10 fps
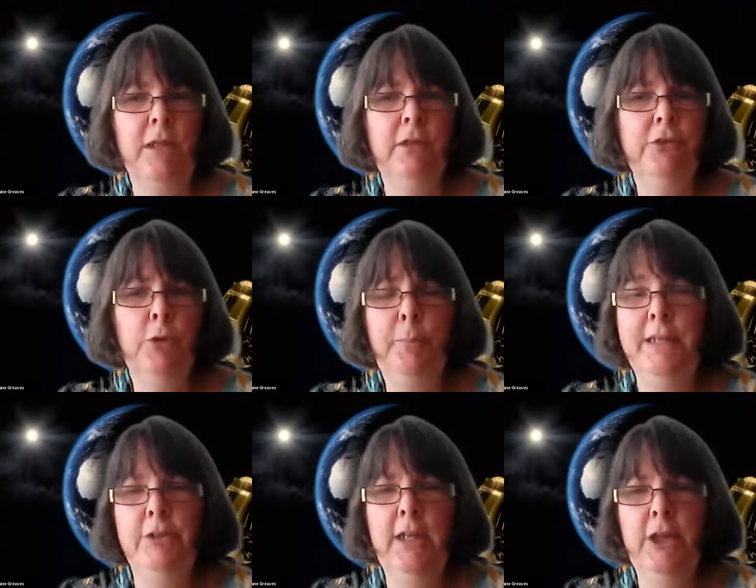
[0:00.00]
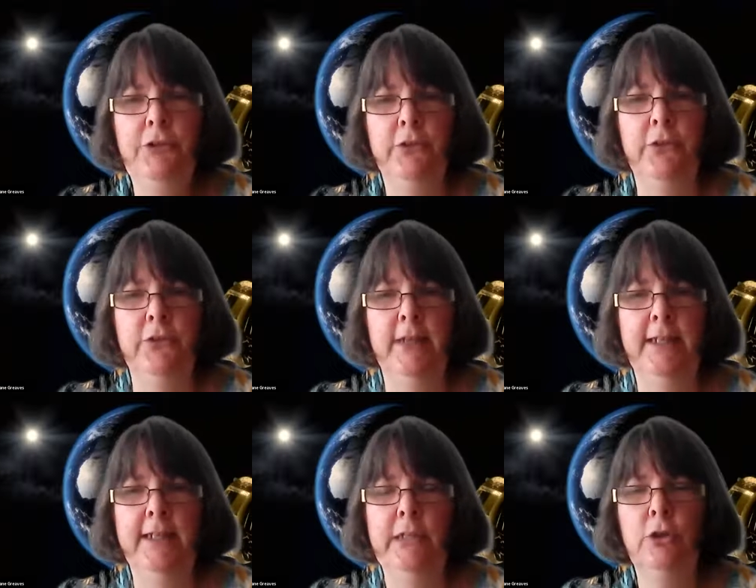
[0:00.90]
So a big donation to
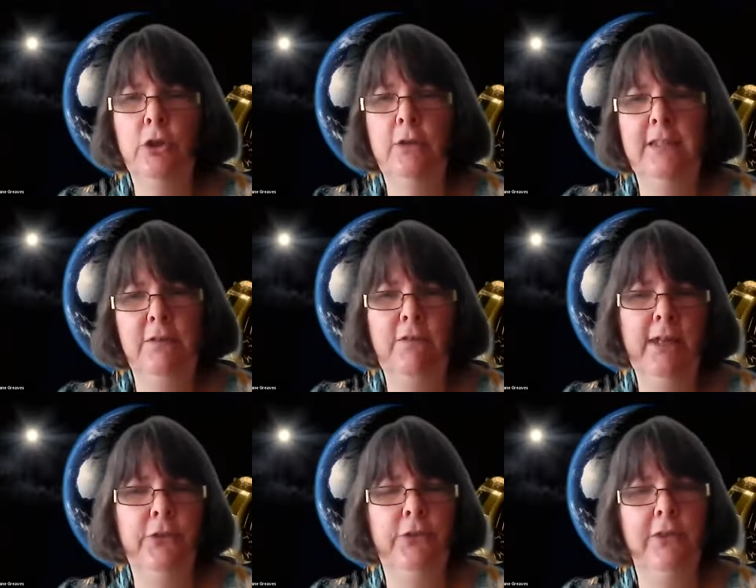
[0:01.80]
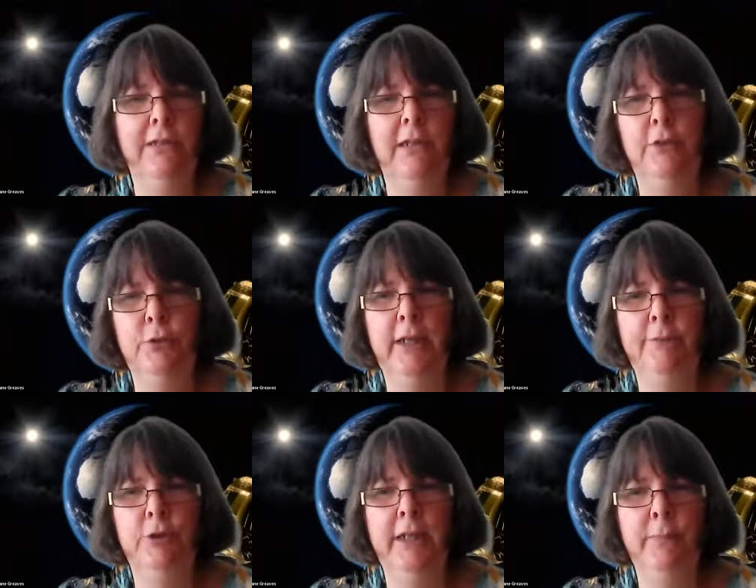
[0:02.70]
say, look at the effects that life would
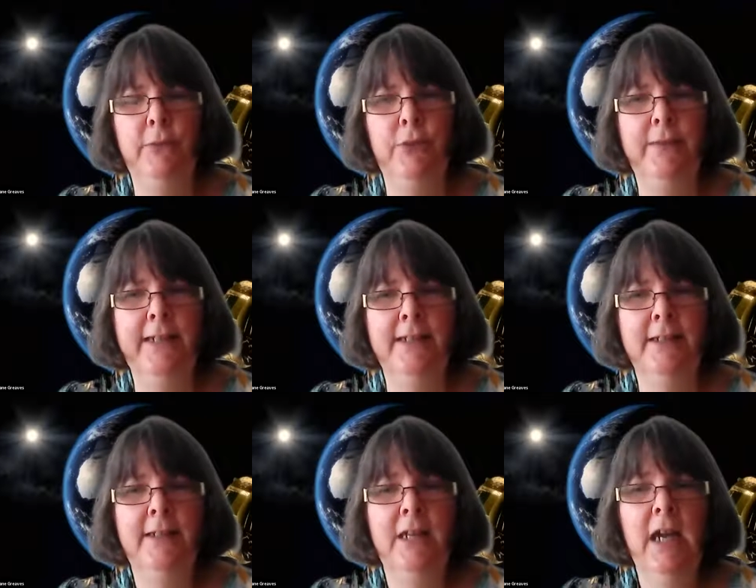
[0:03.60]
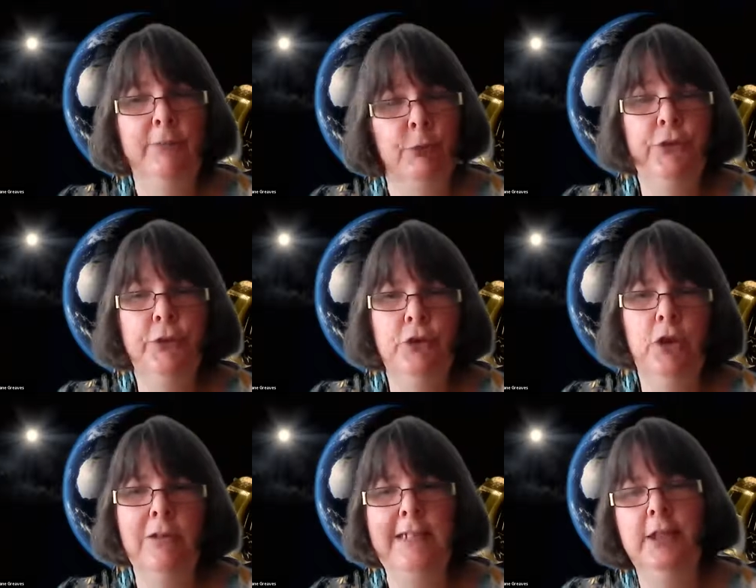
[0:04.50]
have on atmosphere. I've also got a
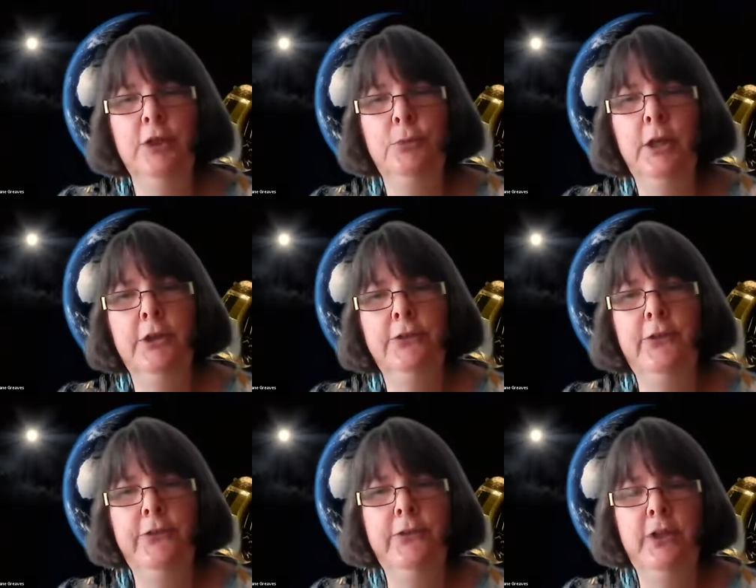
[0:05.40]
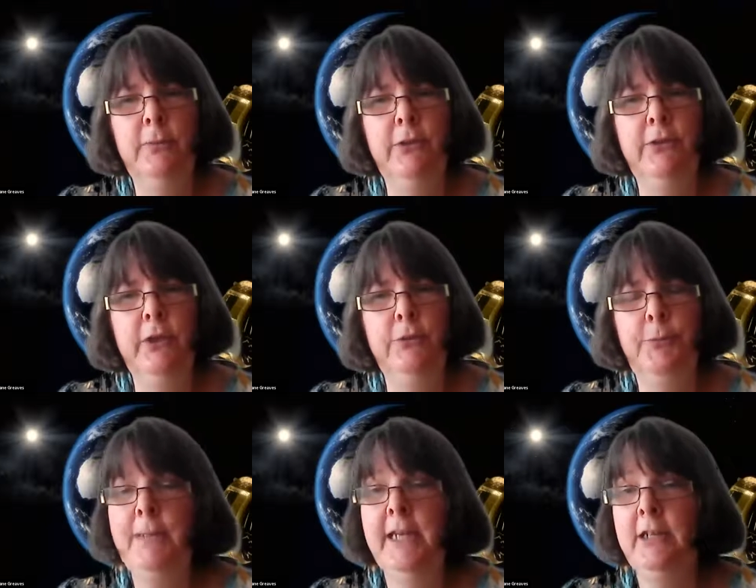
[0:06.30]
colleague who works, he's set up his own
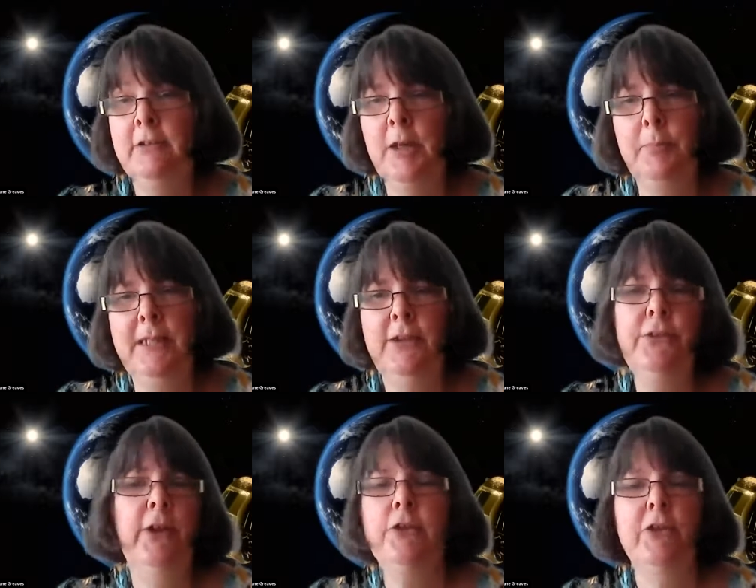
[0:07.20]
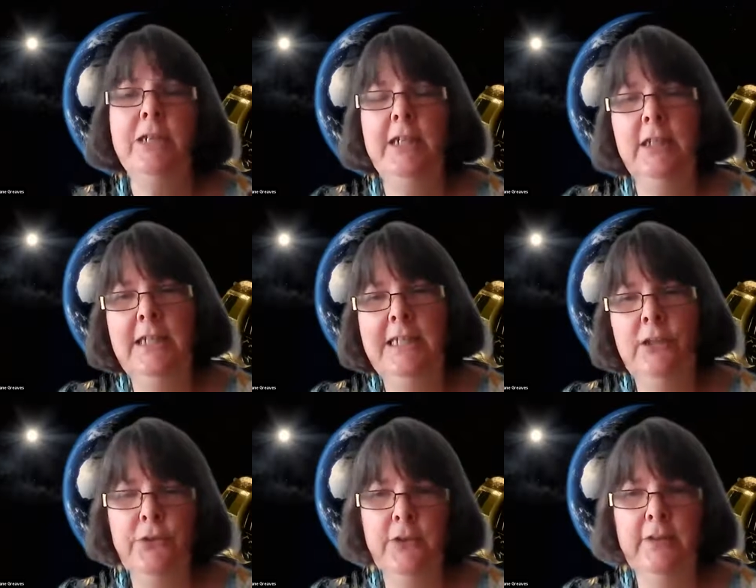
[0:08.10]
spin-out company, essentially, and he
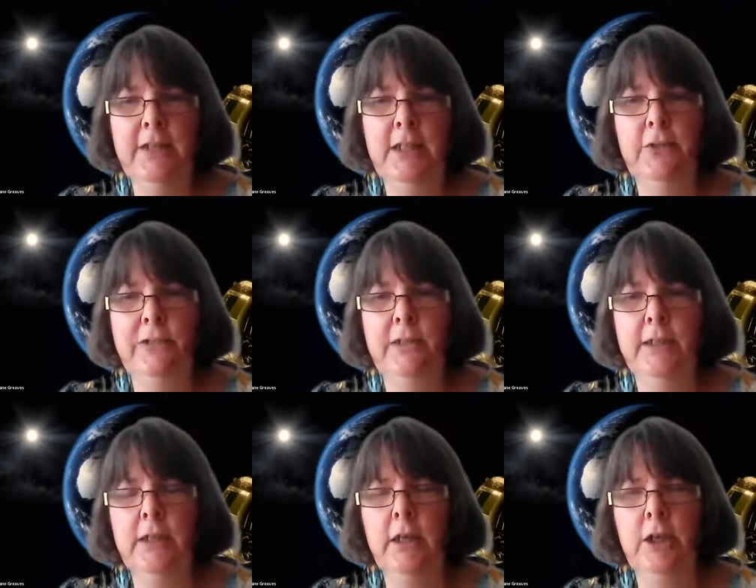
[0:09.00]
looks at things like